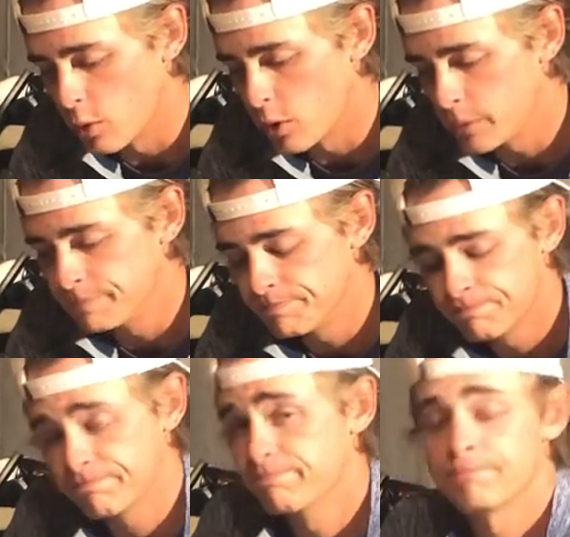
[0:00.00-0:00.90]
roll.
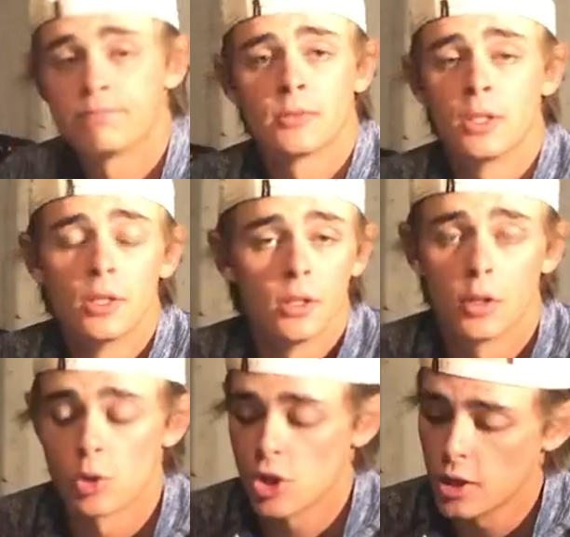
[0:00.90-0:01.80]

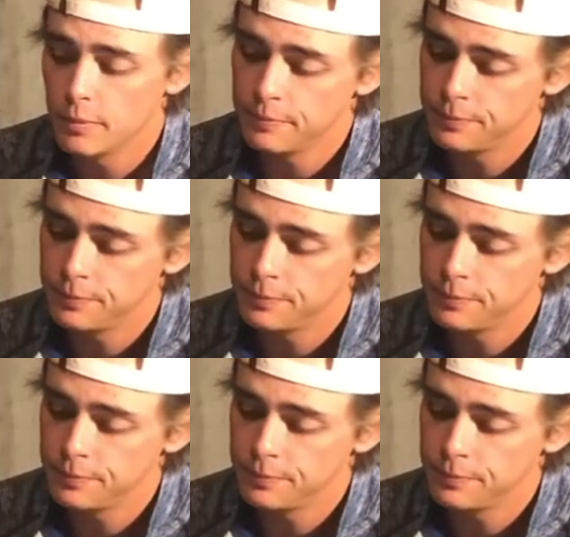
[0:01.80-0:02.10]
No shit.